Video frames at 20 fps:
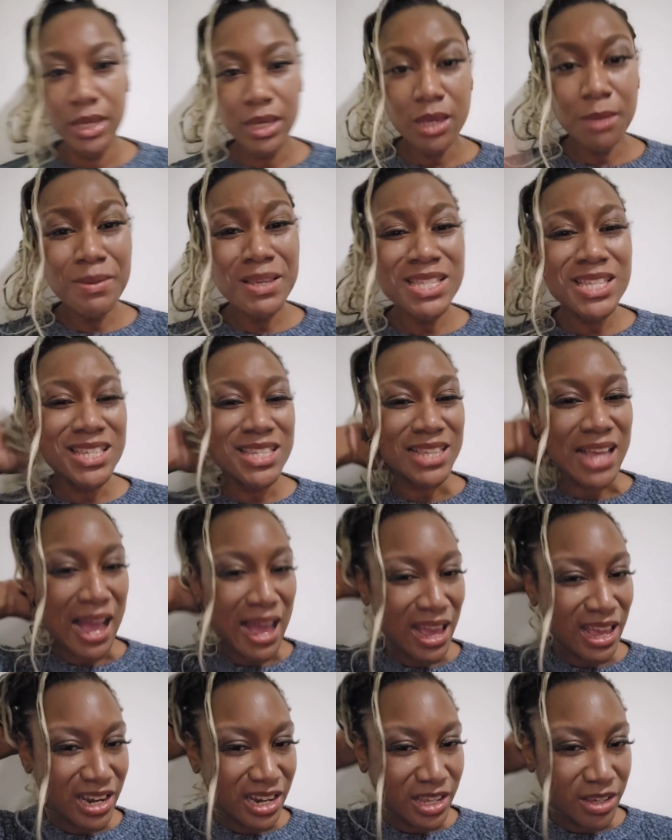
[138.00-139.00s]
It could be
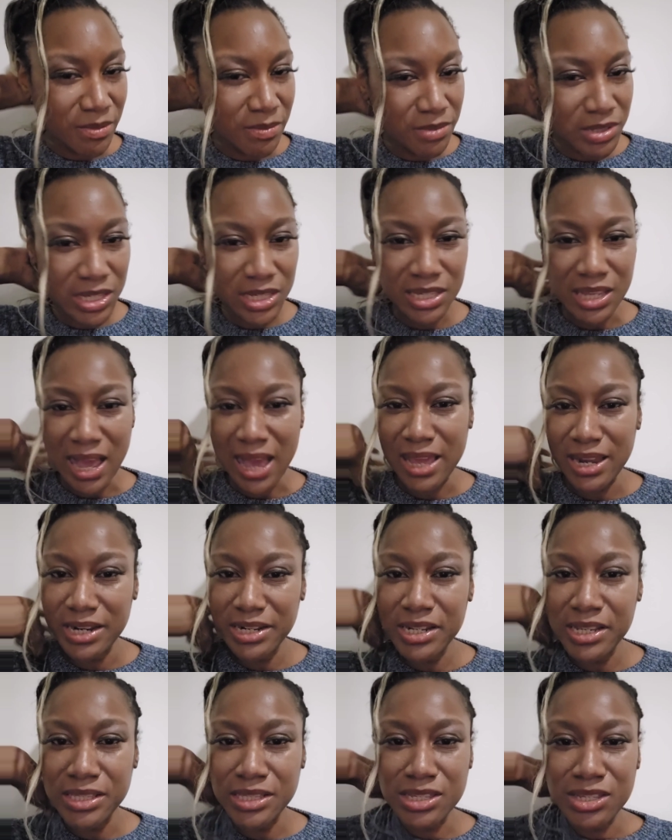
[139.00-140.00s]
society. Society
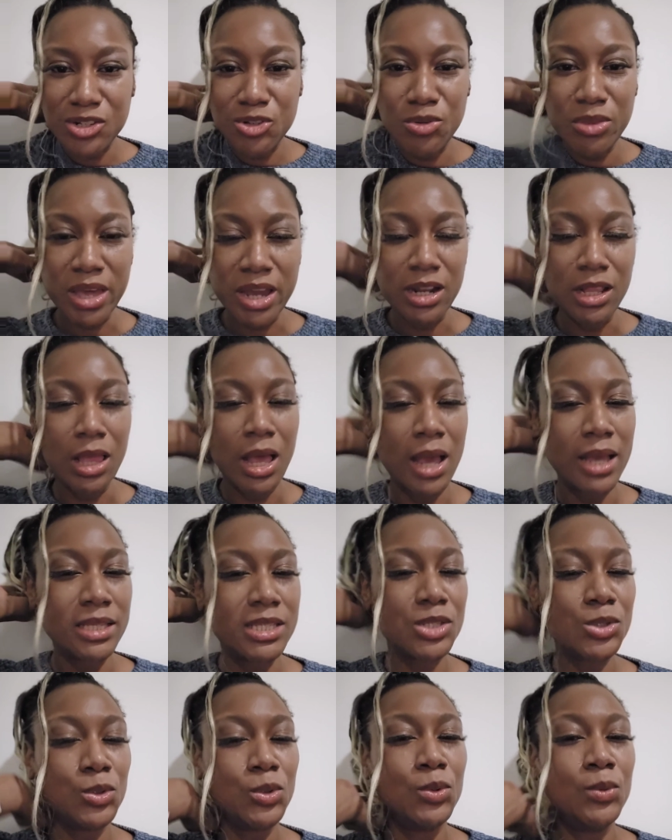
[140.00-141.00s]
tends to do that a lot
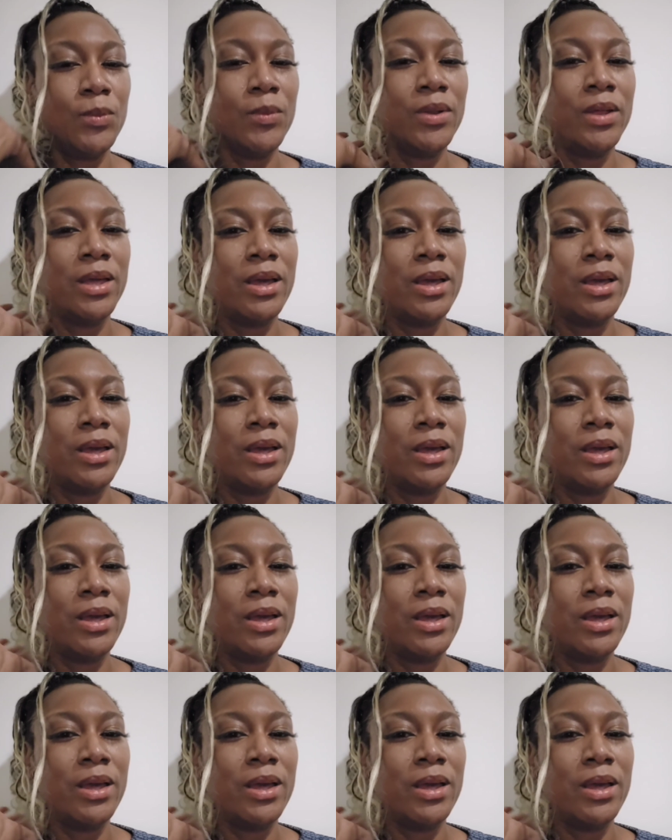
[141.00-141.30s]
too.